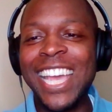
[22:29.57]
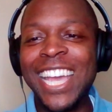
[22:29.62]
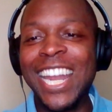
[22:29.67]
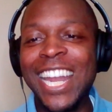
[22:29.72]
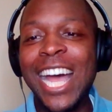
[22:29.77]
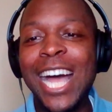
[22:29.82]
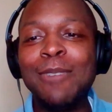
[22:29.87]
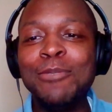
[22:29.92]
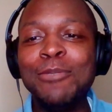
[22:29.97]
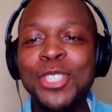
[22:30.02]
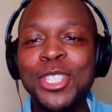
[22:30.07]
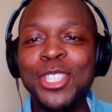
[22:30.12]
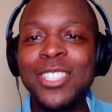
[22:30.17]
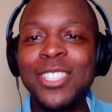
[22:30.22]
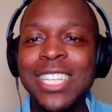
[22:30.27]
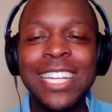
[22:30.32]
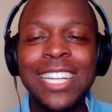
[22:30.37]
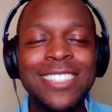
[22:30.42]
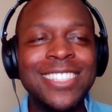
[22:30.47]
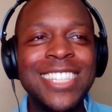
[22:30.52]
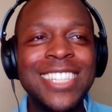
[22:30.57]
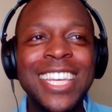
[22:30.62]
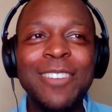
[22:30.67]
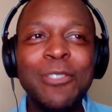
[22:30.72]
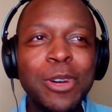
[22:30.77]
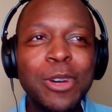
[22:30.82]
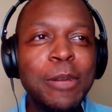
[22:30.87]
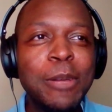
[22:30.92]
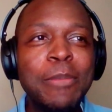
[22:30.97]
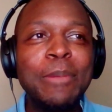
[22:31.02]
and I'm just kind of saying,
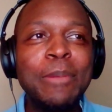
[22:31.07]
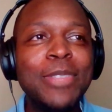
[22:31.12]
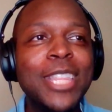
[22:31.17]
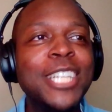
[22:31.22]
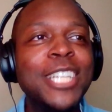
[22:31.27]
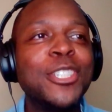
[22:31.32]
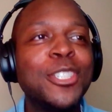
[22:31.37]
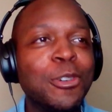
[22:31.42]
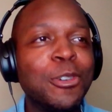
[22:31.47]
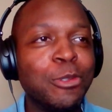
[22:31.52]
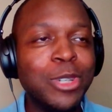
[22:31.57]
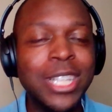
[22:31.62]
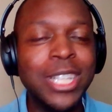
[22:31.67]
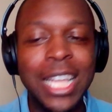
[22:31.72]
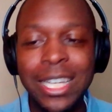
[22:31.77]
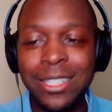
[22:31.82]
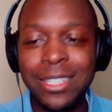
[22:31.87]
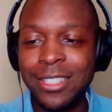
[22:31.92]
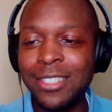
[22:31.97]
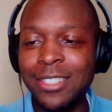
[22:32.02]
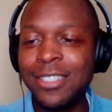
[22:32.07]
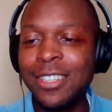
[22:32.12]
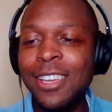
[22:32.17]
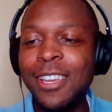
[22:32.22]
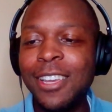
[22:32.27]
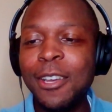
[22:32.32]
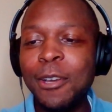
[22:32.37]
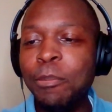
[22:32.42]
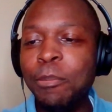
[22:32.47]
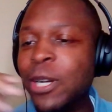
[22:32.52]
well, maybe they just don't realize it.
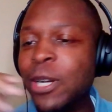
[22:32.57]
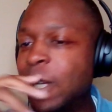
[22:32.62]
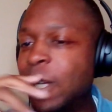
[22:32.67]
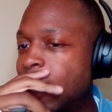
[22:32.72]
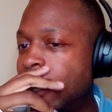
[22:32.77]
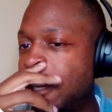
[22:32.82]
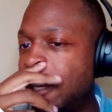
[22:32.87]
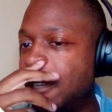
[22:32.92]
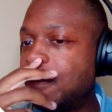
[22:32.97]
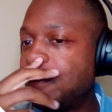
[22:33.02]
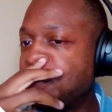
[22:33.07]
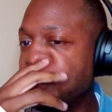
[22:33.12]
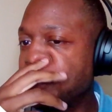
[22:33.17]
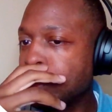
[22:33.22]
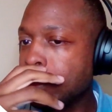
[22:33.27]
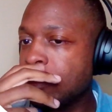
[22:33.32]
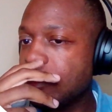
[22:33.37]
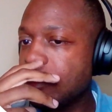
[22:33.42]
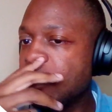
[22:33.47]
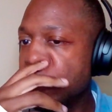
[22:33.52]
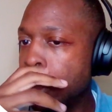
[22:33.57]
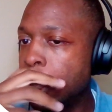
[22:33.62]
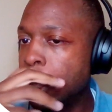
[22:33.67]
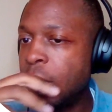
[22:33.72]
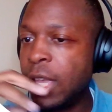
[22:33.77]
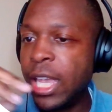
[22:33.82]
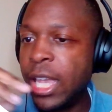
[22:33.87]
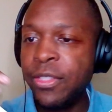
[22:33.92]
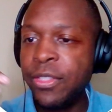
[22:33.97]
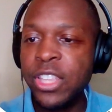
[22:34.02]
But um
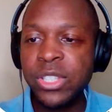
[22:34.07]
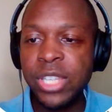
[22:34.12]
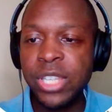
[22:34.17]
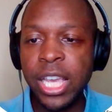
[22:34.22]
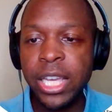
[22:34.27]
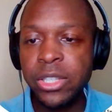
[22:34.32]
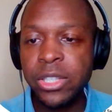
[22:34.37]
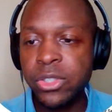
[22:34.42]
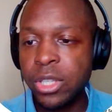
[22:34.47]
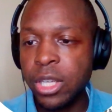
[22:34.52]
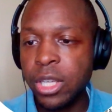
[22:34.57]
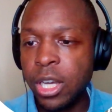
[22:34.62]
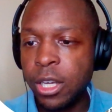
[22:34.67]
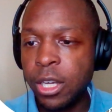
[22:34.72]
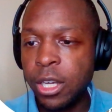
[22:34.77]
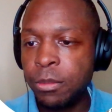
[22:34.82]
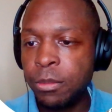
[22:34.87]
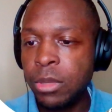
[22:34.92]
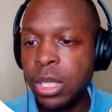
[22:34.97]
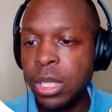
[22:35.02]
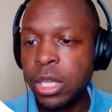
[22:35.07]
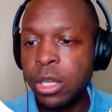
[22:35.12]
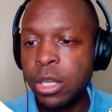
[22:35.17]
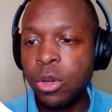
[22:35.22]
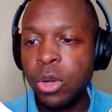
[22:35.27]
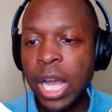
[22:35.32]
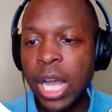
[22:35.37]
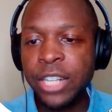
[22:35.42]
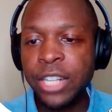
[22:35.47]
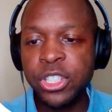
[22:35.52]
in this case, um
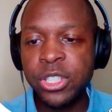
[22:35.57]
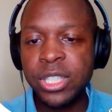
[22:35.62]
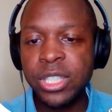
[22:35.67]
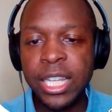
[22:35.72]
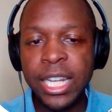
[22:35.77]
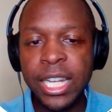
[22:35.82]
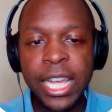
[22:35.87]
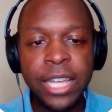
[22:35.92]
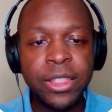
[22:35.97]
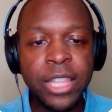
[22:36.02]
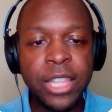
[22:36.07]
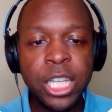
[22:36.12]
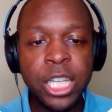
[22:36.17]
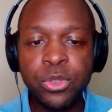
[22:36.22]
I just said, "Hey, thanks